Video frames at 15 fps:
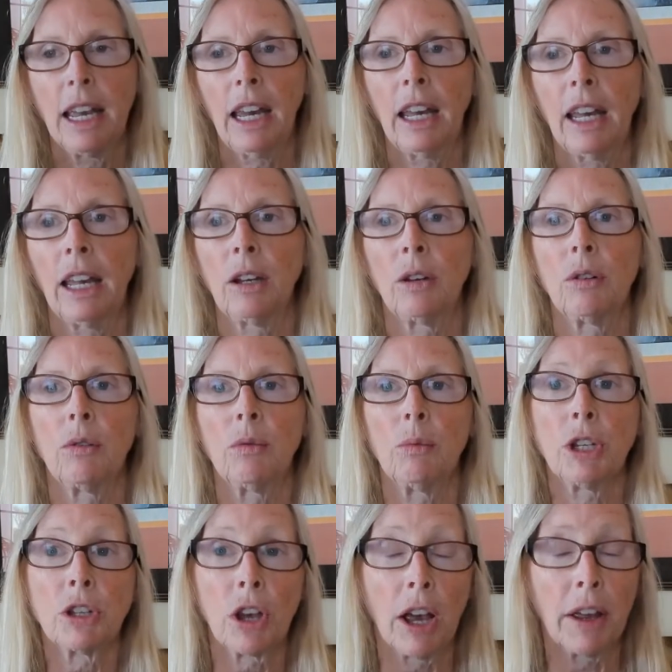And we
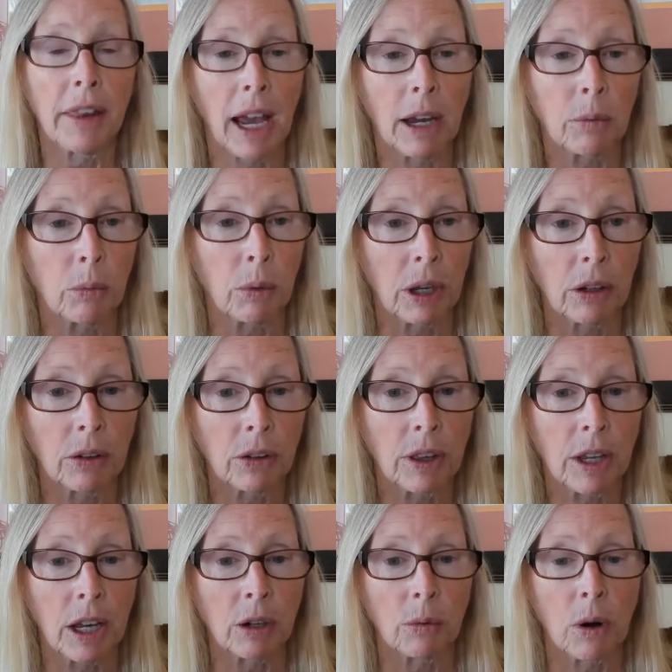saw that with
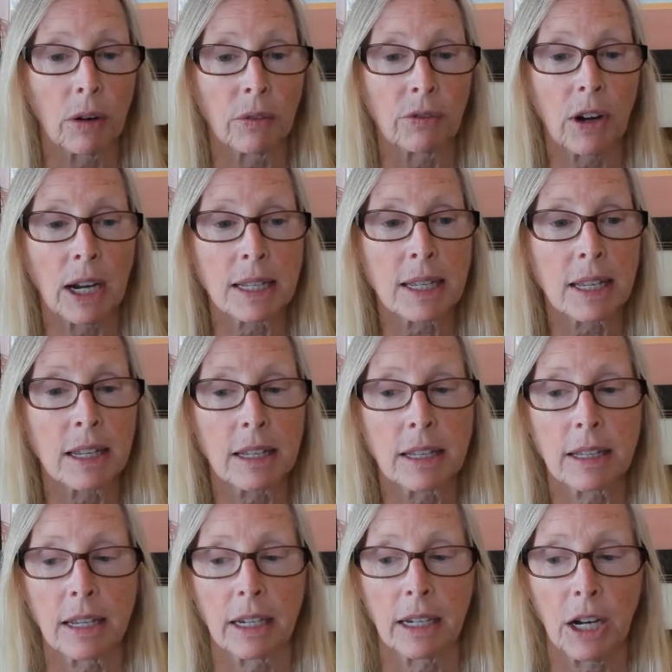Ron
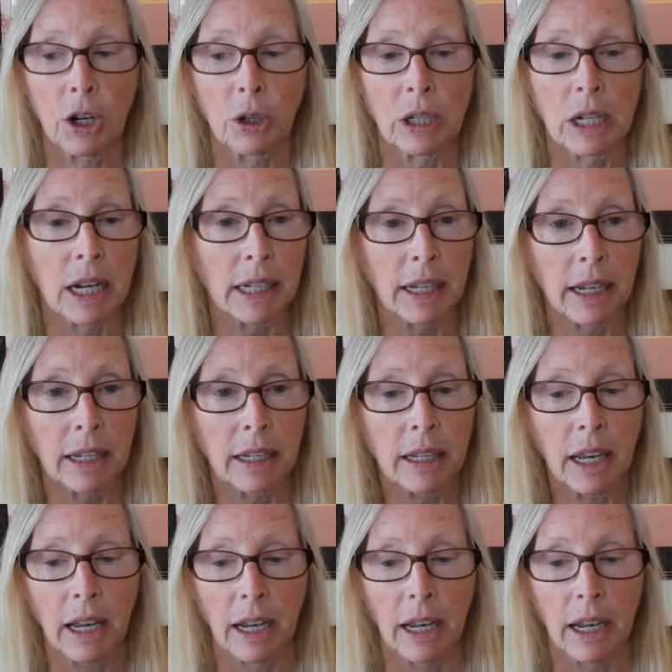Francis and Carolina.